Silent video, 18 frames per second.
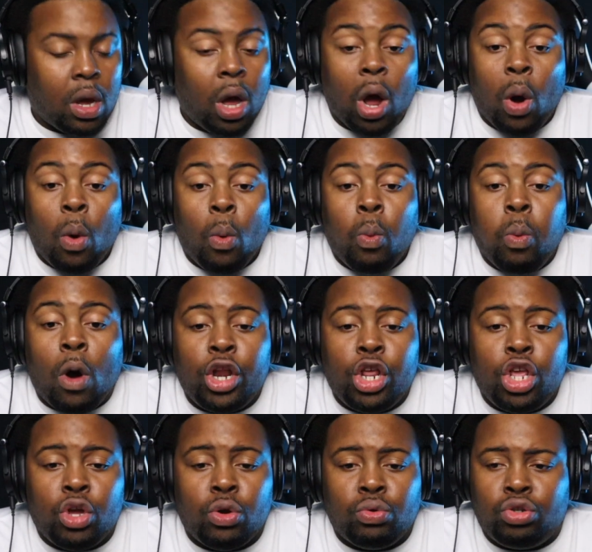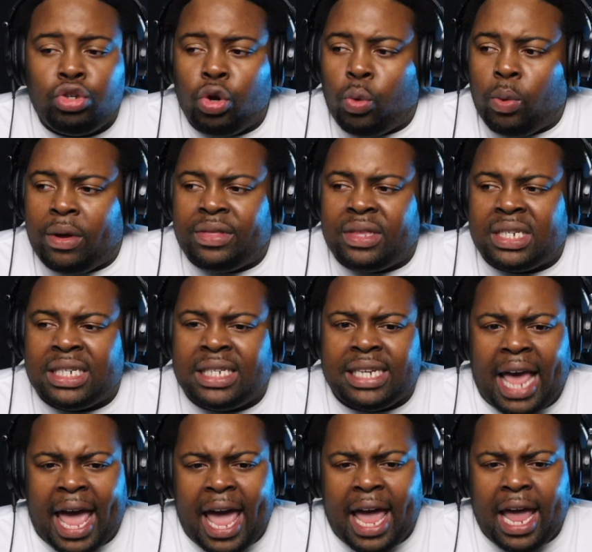What do you do with
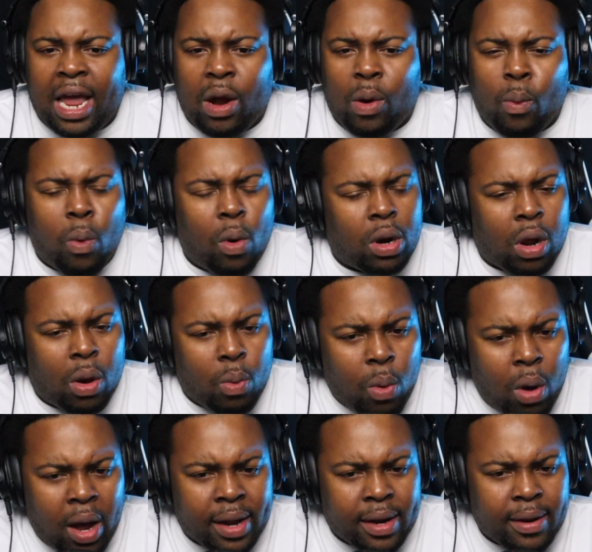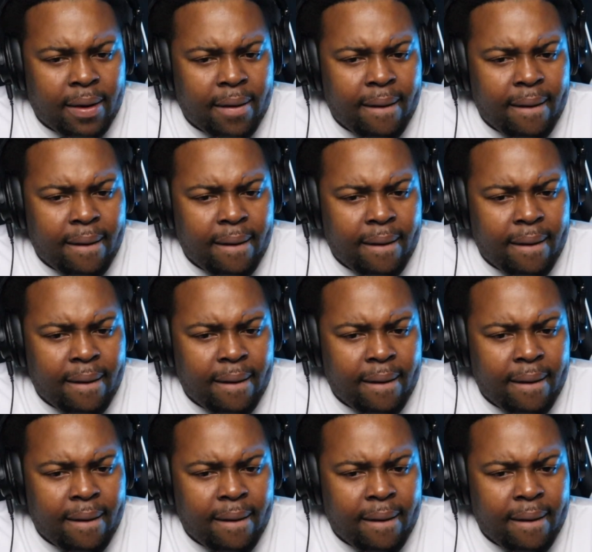Zay one on one?